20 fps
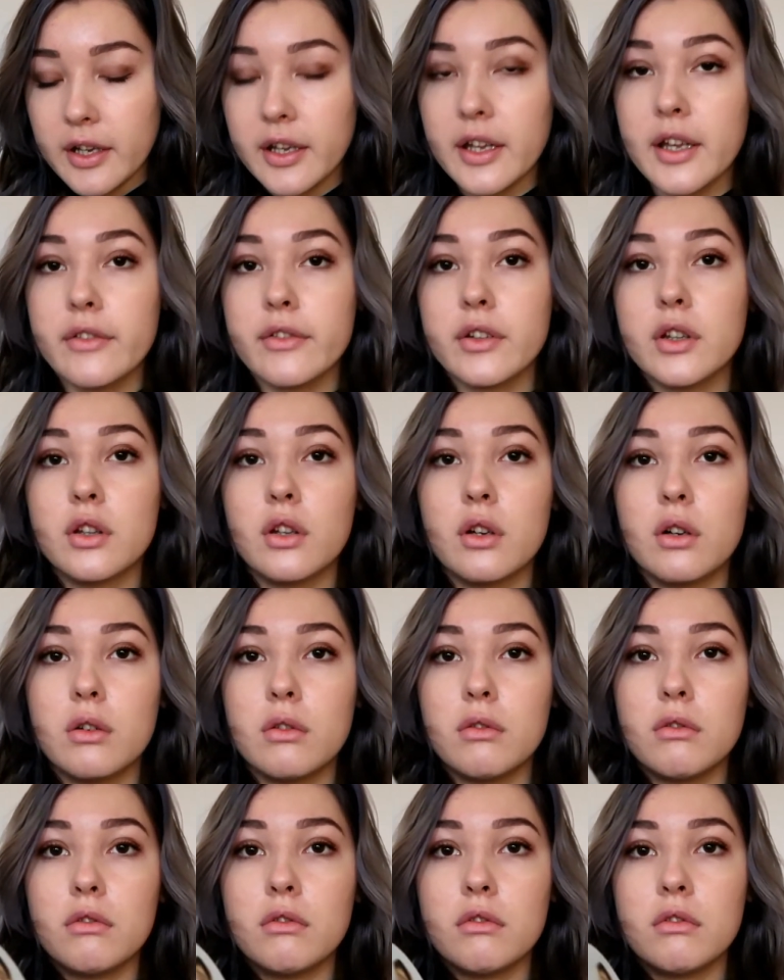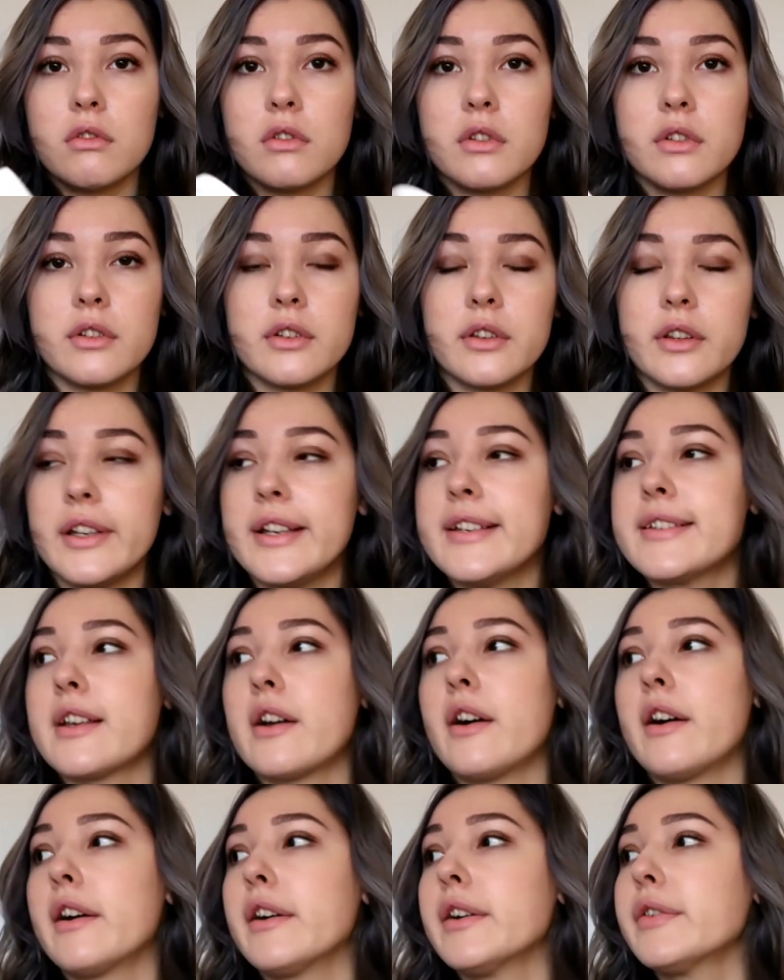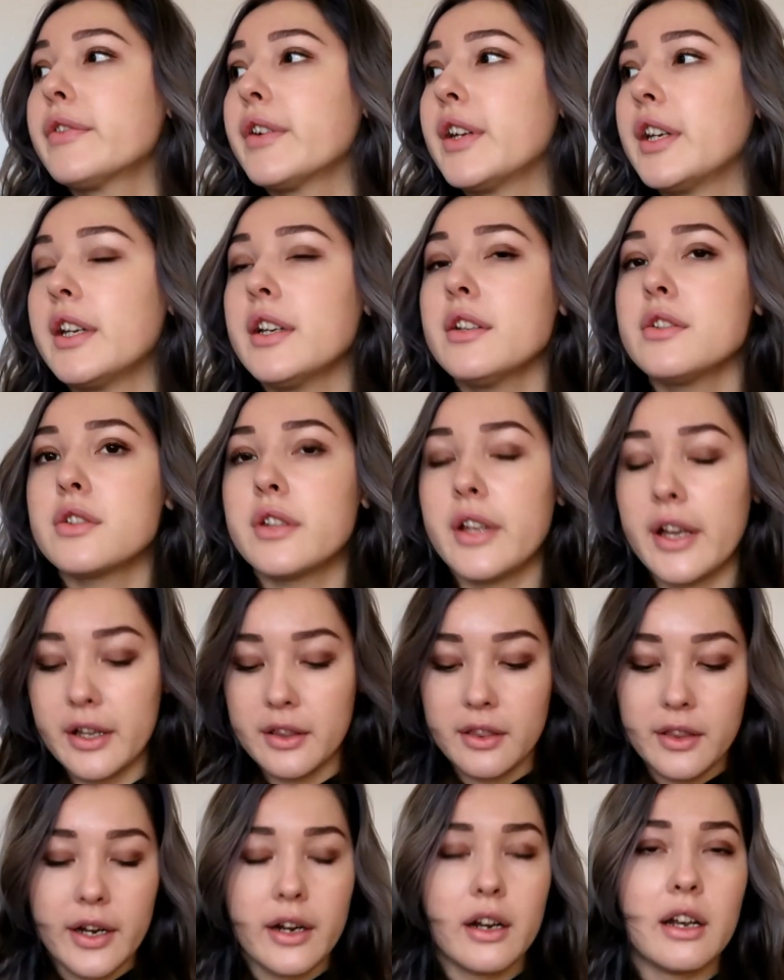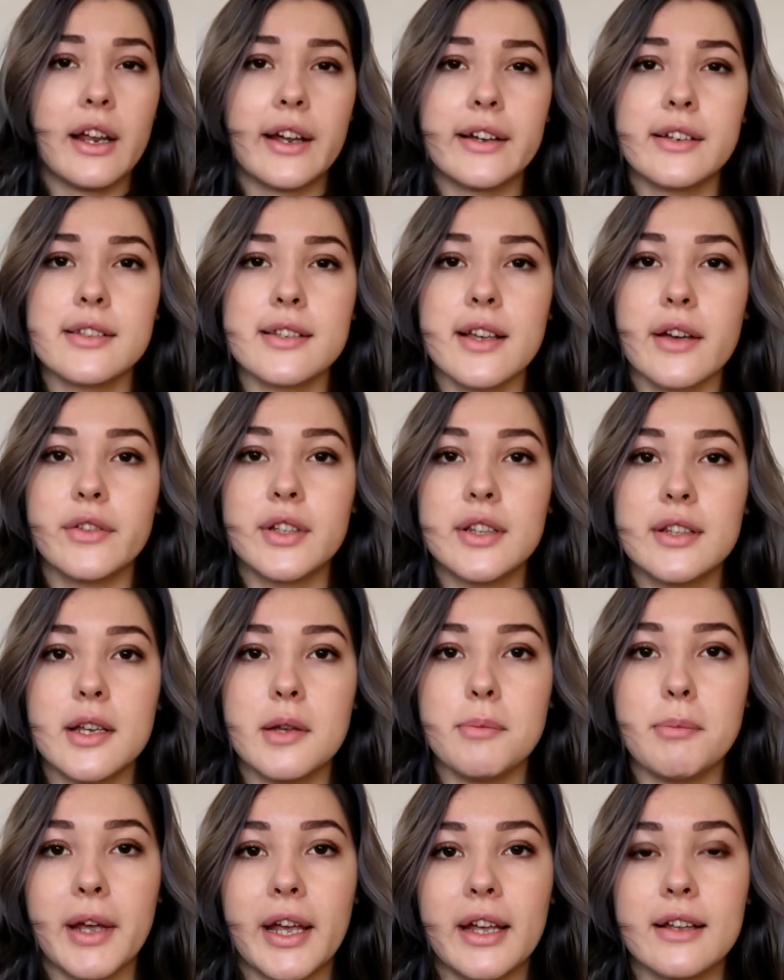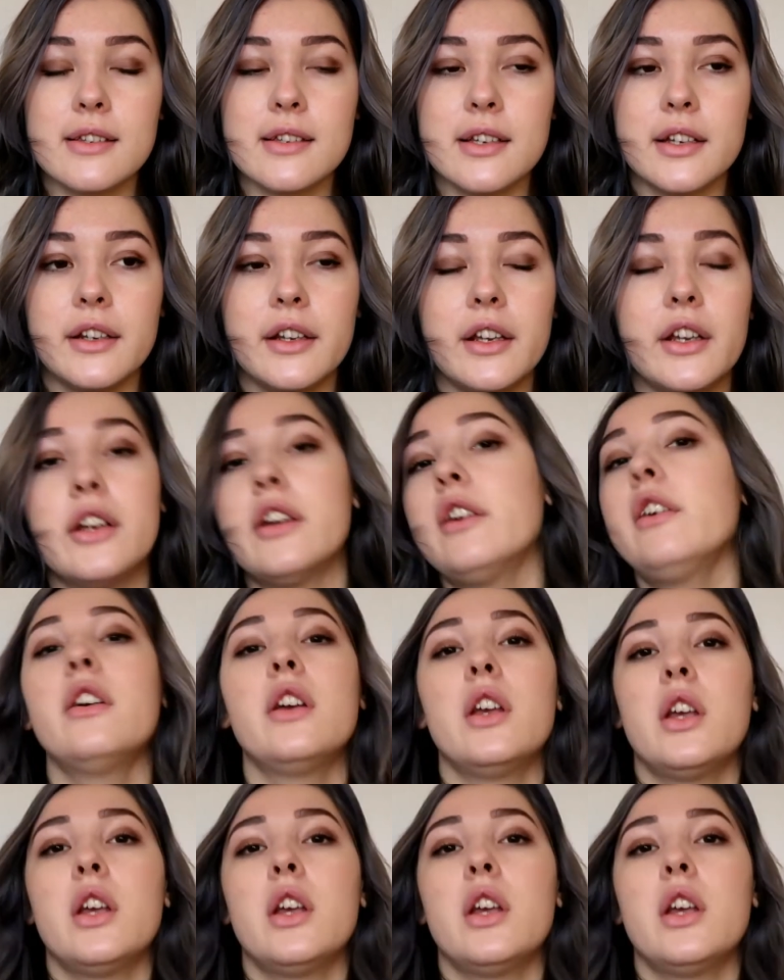Even though these are finished and there are like 70 pads in here,